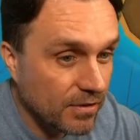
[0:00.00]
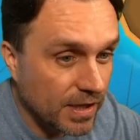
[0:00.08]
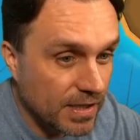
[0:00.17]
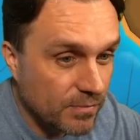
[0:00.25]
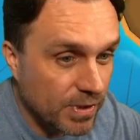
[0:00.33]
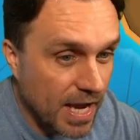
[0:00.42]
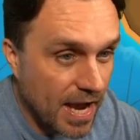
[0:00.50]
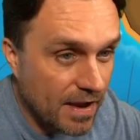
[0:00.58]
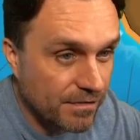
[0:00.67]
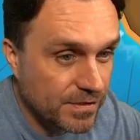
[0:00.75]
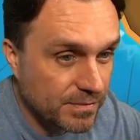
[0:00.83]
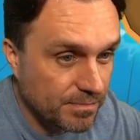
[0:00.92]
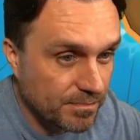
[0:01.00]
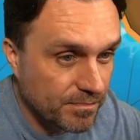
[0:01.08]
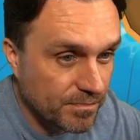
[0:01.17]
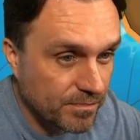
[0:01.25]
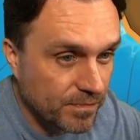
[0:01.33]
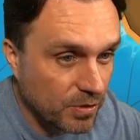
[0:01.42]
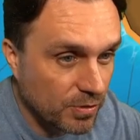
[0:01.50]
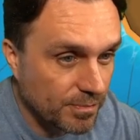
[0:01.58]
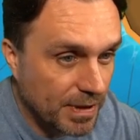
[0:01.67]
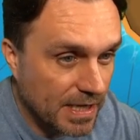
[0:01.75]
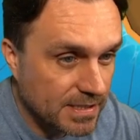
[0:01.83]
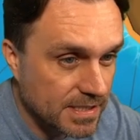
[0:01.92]
Okay, we have to go to
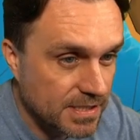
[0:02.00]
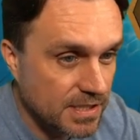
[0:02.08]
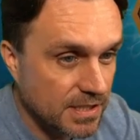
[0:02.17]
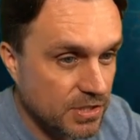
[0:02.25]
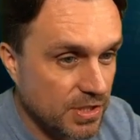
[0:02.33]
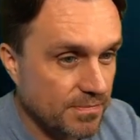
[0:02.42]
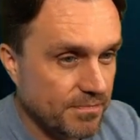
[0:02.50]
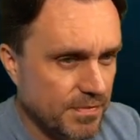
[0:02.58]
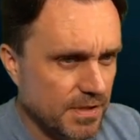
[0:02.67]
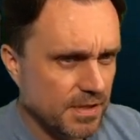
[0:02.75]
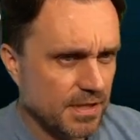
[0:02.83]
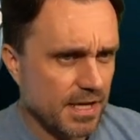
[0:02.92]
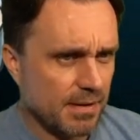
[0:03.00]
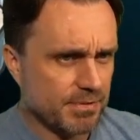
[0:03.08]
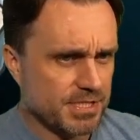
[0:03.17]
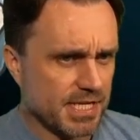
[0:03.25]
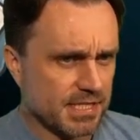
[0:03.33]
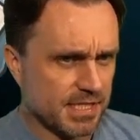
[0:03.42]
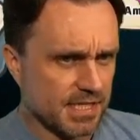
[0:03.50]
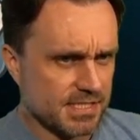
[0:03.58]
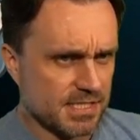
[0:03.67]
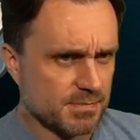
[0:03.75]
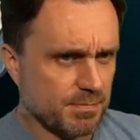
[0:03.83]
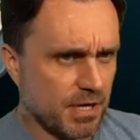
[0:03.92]
back to Indonesia and protect against
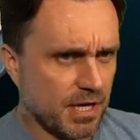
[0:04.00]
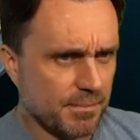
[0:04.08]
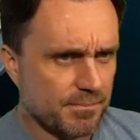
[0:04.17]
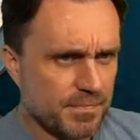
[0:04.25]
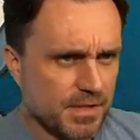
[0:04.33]
this bot.